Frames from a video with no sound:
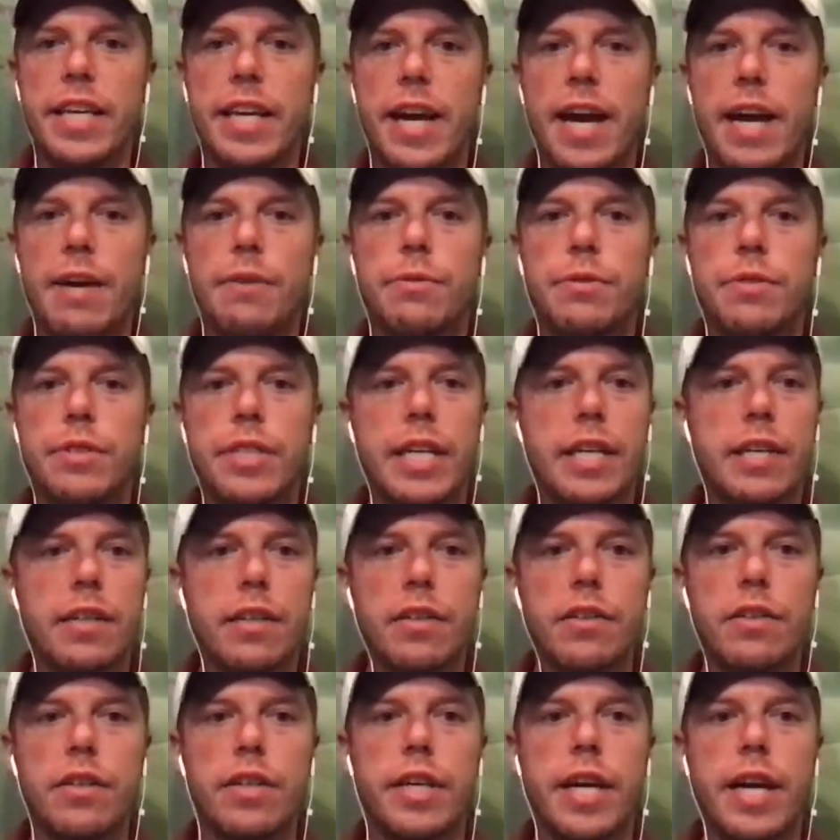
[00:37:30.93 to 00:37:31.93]
I was taking
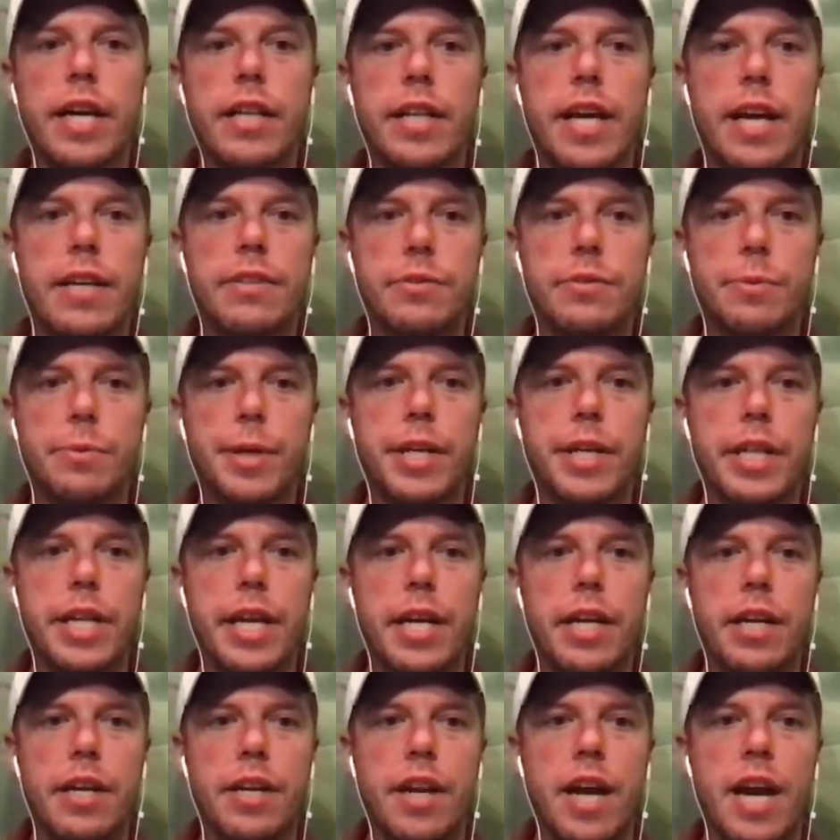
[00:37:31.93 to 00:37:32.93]
a look at last week, and he
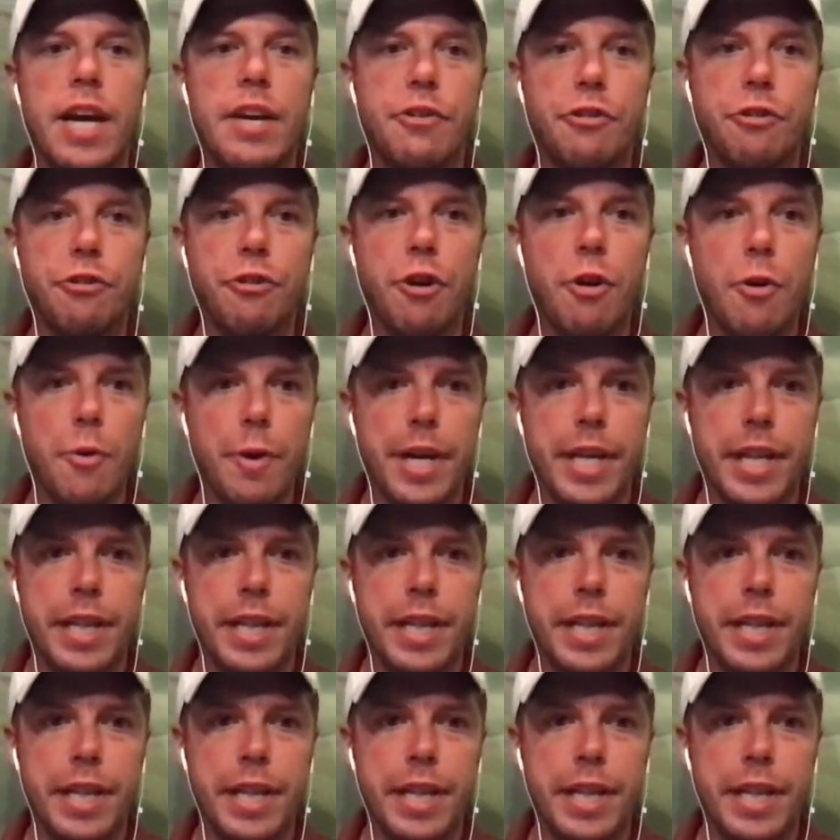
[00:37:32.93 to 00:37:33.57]
had a nice showing.